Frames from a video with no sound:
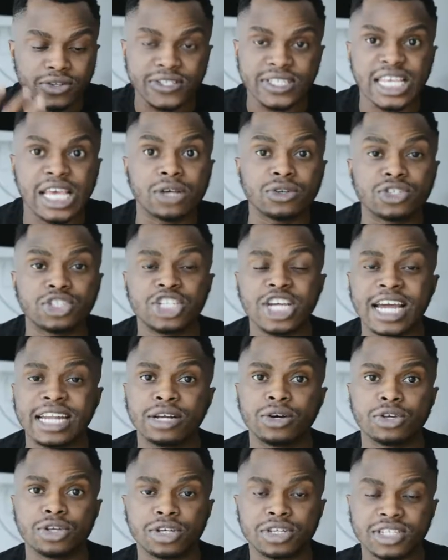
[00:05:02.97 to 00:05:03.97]
your sales
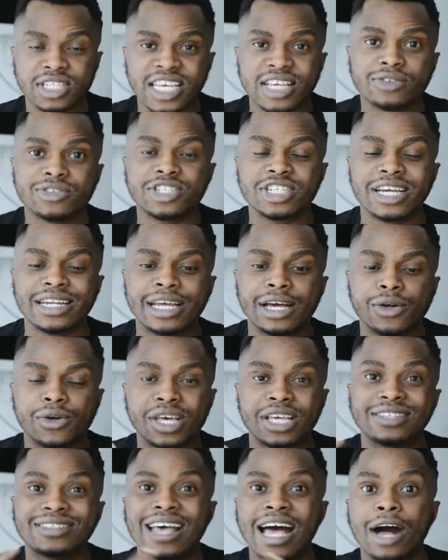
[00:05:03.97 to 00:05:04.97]
channel. Your sales
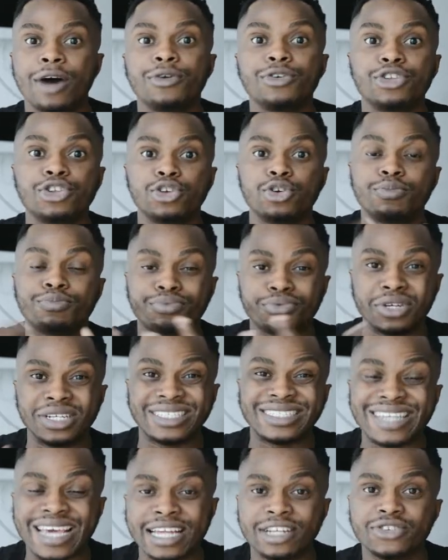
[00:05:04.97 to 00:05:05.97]
channel is how you
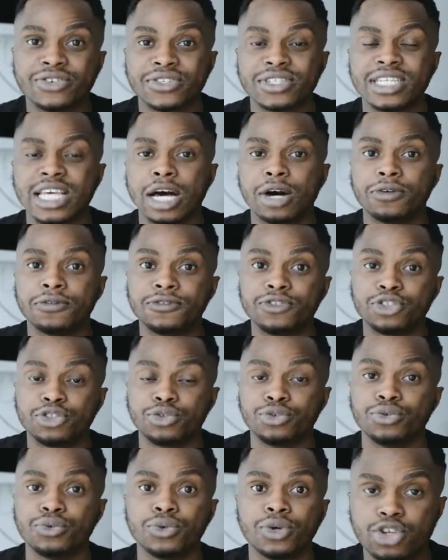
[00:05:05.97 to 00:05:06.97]
present yourself
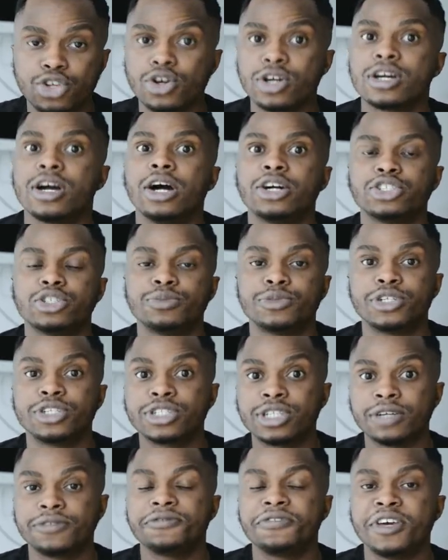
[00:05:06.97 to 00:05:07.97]
to your
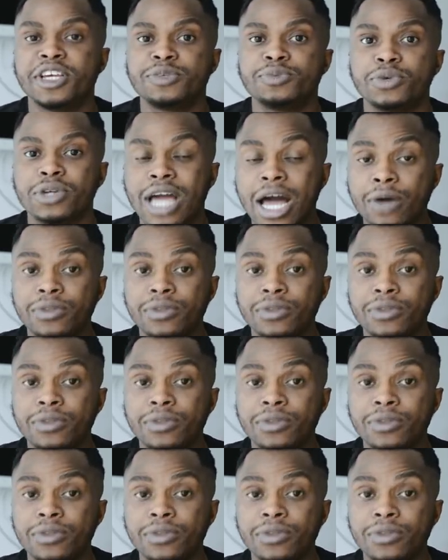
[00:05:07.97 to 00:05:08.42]
customers on Facebook,